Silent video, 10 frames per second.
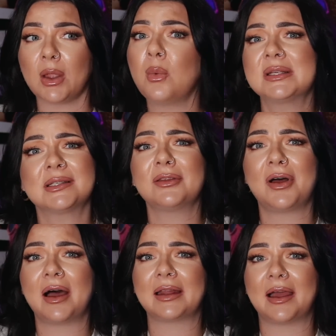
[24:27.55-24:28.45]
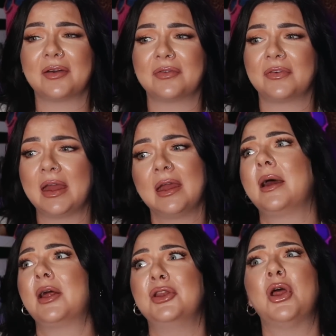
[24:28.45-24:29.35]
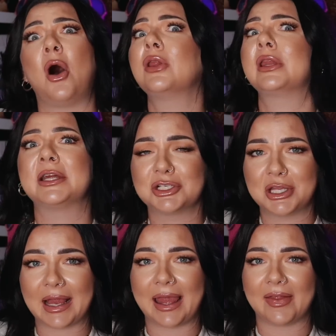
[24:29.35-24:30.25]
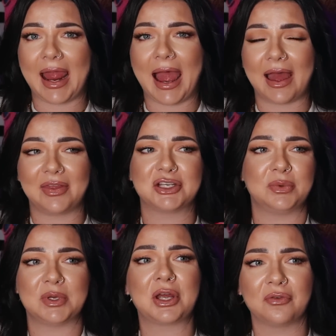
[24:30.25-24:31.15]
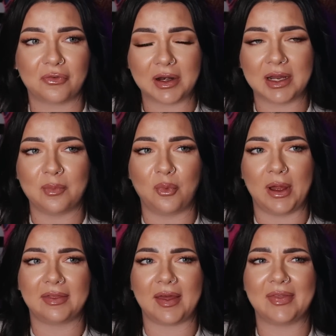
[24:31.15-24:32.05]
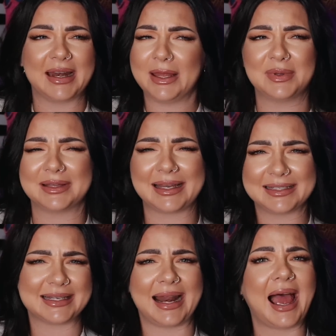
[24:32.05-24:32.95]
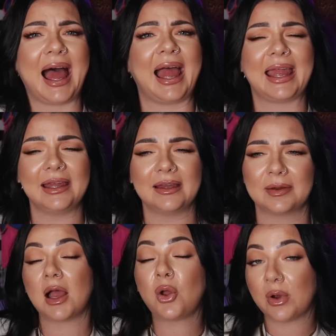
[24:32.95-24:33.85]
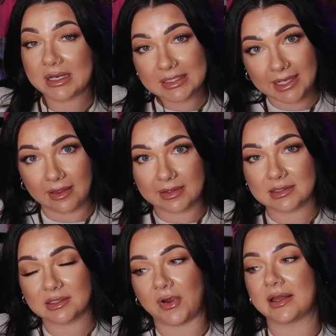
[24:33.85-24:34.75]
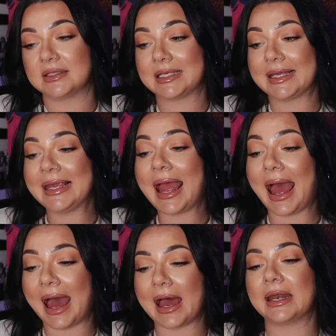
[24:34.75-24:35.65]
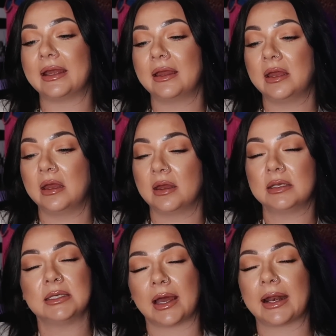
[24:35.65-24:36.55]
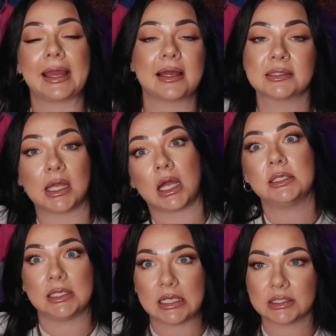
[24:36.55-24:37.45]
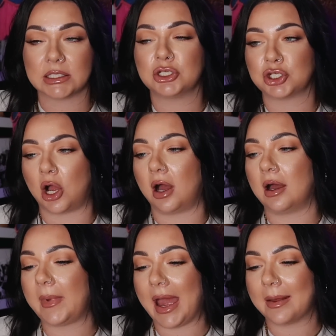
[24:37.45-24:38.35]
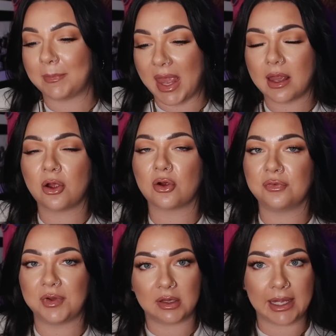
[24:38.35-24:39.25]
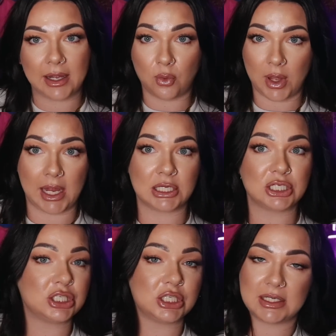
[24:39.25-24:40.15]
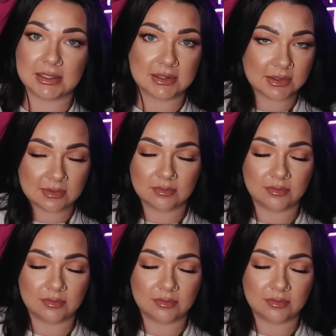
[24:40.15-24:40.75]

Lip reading: was a lot of knowledge that Kelly had that she would confront him with, and then he would like deny. According to Kelly's friends, he had done, I guess, like a decent job at making her feel like, okay, she's